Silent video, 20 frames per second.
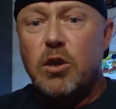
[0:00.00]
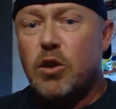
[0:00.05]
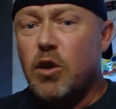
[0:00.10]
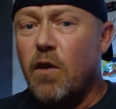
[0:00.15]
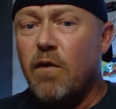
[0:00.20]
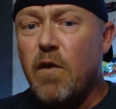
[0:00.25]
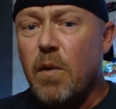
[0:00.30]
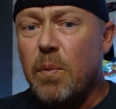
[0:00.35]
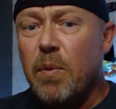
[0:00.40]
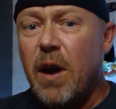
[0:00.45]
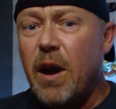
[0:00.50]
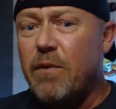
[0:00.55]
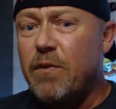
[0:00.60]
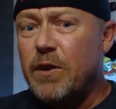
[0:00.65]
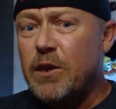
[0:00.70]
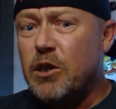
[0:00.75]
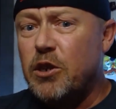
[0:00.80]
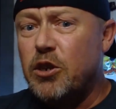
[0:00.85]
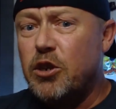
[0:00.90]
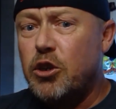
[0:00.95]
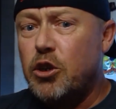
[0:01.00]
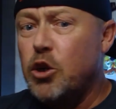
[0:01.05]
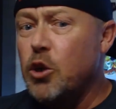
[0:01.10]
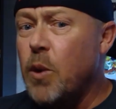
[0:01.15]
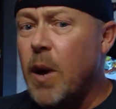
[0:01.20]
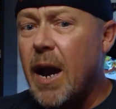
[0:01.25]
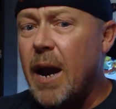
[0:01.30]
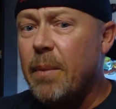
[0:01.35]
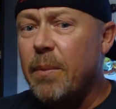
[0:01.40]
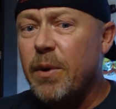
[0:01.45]
So for breakfast,
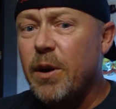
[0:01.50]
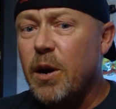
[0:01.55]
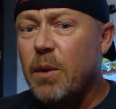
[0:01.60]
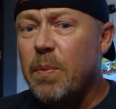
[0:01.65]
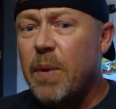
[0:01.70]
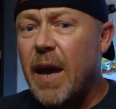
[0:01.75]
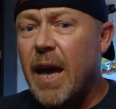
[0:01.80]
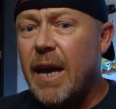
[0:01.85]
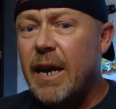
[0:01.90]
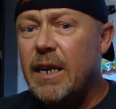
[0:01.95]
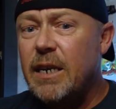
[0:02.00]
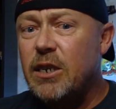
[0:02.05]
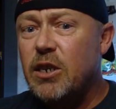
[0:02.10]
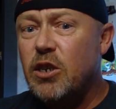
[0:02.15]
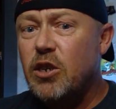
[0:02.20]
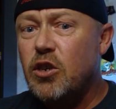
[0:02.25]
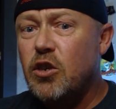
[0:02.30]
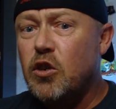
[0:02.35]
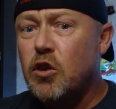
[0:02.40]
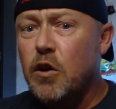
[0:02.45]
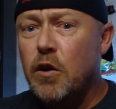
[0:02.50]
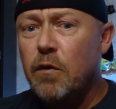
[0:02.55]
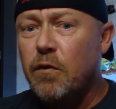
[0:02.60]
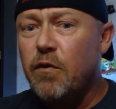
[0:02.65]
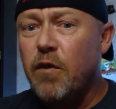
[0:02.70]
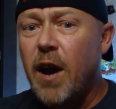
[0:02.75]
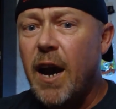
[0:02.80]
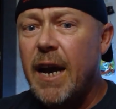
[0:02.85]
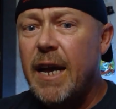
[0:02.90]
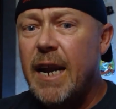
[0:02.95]
two hamburger patties, two
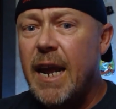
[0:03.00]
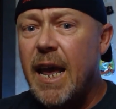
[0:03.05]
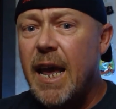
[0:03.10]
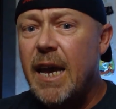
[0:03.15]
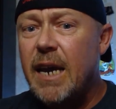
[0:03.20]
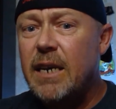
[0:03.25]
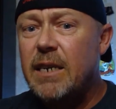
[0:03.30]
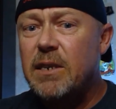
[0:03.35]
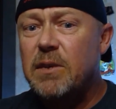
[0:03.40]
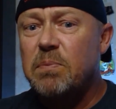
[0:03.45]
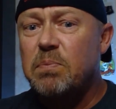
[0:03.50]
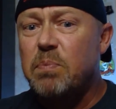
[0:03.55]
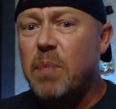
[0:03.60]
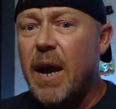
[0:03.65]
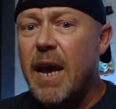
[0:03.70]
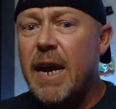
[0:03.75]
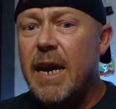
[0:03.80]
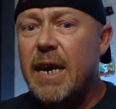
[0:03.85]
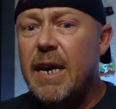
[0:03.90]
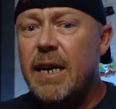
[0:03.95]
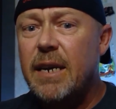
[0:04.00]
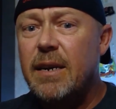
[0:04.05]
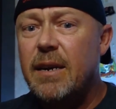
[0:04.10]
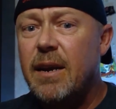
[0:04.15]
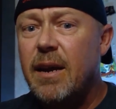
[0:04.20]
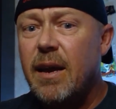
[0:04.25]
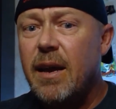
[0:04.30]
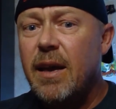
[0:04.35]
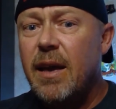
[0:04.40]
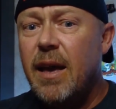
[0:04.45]
fried eggs,
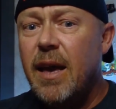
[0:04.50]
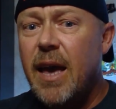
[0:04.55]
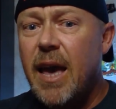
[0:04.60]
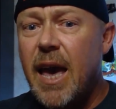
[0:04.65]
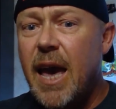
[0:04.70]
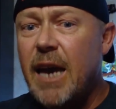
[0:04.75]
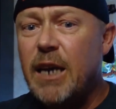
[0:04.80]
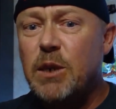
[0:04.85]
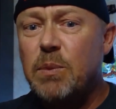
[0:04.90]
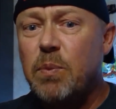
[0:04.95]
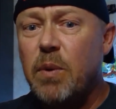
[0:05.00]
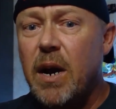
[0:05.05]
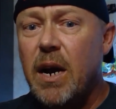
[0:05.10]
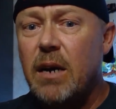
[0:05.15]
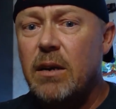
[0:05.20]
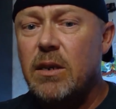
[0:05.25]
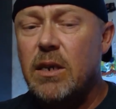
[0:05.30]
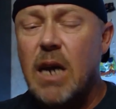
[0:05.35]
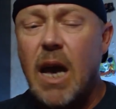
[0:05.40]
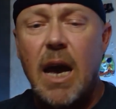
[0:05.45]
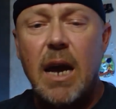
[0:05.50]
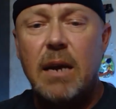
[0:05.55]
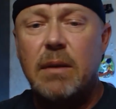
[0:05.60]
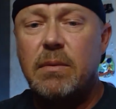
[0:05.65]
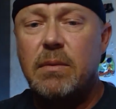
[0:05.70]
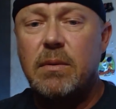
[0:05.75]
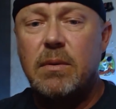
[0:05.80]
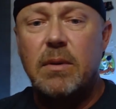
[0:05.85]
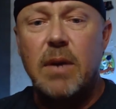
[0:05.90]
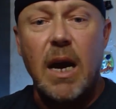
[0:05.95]
bacon, hash browns,
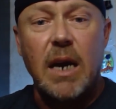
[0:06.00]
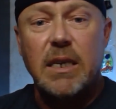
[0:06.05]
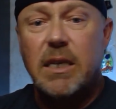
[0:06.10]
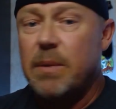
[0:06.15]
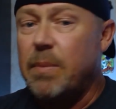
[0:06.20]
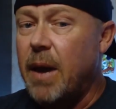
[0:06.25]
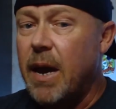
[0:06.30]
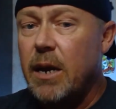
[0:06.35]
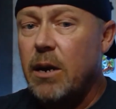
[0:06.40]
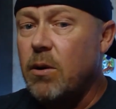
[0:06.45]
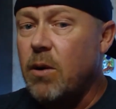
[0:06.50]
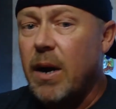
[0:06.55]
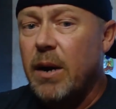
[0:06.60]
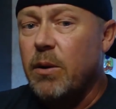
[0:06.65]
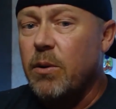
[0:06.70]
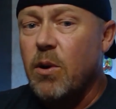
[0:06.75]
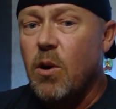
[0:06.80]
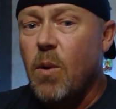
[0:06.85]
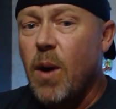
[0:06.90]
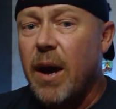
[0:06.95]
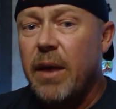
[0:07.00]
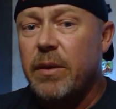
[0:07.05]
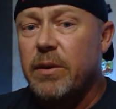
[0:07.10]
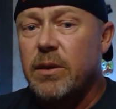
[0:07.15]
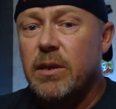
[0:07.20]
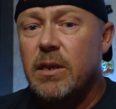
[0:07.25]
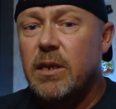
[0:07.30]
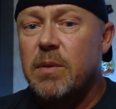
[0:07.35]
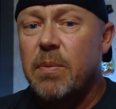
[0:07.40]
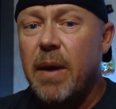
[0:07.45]
a tomato, I don't know why
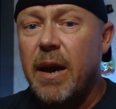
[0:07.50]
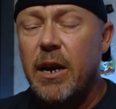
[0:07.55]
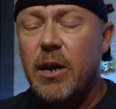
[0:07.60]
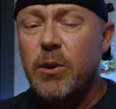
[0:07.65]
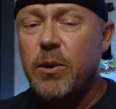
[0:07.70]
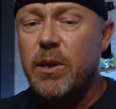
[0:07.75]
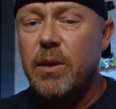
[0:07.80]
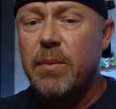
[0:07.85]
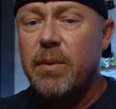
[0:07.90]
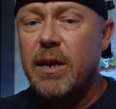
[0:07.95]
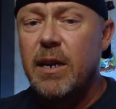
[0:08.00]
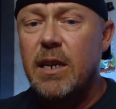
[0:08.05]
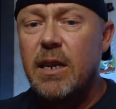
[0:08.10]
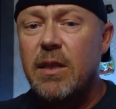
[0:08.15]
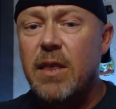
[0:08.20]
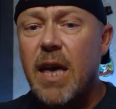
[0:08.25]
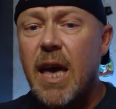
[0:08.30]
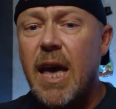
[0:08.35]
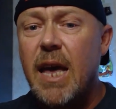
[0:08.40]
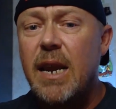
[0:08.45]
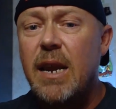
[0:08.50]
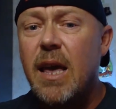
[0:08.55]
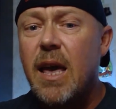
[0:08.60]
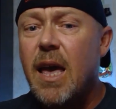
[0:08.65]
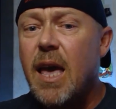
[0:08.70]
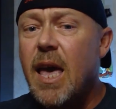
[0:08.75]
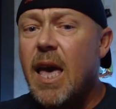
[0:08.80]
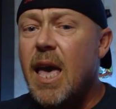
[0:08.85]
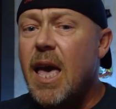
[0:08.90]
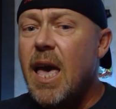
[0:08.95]
there's a tomato in the middle of that,
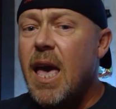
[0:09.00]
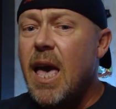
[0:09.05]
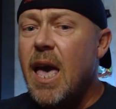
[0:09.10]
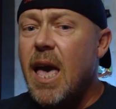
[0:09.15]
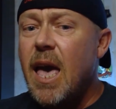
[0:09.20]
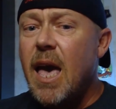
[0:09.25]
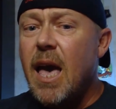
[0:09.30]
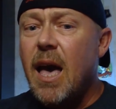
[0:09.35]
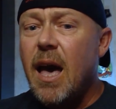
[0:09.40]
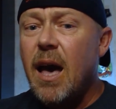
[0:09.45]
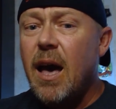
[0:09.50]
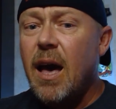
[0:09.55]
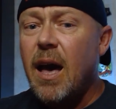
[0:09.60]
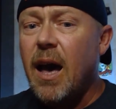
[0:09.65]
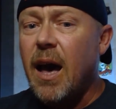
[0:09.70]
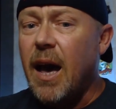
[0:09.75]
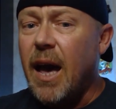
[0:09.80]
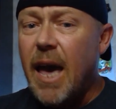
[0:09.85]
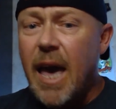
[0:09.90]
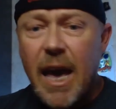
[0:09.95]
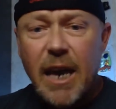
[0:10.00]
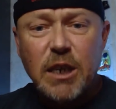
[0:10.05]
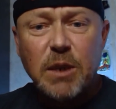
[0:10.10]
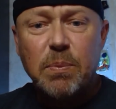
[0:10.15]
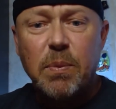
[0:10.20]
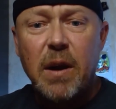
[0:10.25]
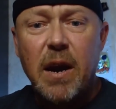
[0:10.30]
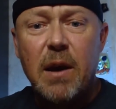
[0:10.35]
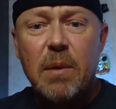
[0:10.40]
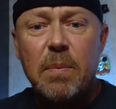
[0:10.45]
a hash
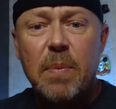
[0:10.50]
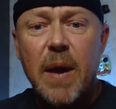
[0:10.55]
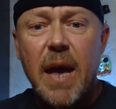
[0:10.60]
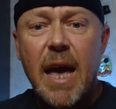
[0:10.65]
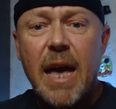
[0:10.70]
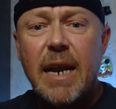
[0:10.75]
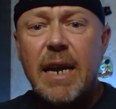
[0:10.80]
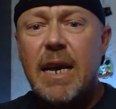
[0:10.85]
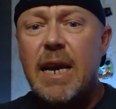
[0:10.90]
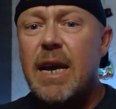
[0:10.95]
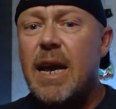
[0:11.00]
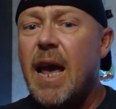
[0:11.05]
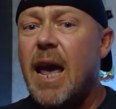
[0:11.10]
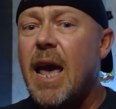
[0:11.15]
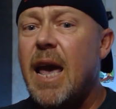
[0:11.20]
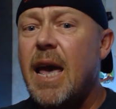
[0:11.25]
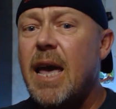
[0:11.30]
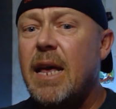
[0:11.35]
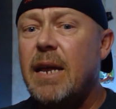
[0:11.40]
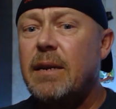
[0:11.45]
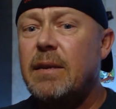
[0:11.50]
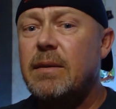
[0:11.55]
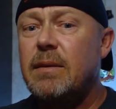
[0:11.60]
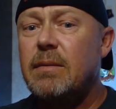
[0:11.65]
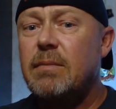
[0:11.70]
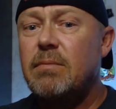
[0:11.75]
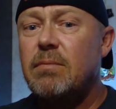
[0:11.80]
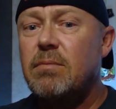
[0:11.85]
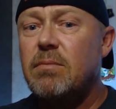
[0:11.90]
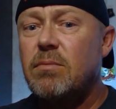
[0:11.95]
brown patty,
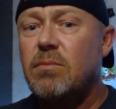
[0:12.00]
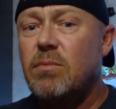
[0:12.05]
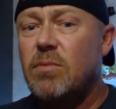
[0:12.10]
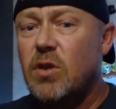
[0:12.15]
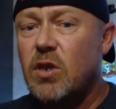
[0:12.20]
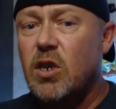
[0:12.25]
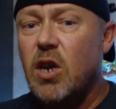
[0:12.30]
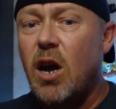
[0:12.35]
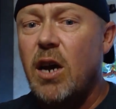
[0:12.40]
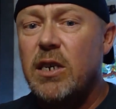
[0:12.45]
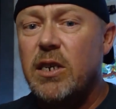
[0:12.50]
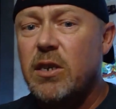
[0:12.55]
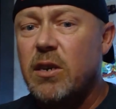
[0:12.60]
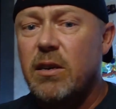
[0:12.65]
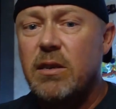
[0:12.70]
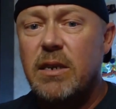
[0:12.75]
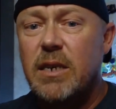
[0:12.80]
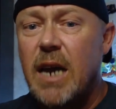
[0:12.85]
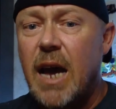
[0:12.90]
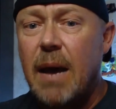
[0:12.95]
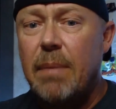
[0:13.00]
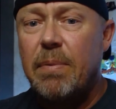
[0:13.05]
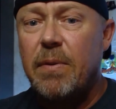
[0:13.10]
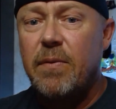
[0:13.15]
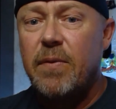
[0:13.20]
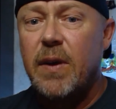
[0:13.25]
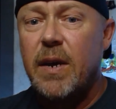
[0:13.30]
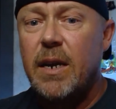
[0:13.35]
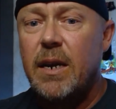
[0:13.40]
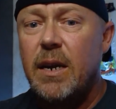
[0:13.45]
and sauce on top
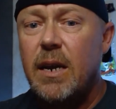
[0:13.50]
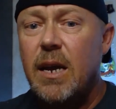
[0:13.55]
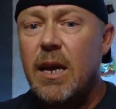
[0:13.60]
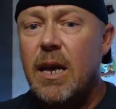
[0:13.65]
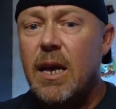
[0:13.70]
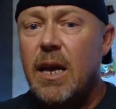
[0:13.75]
of it.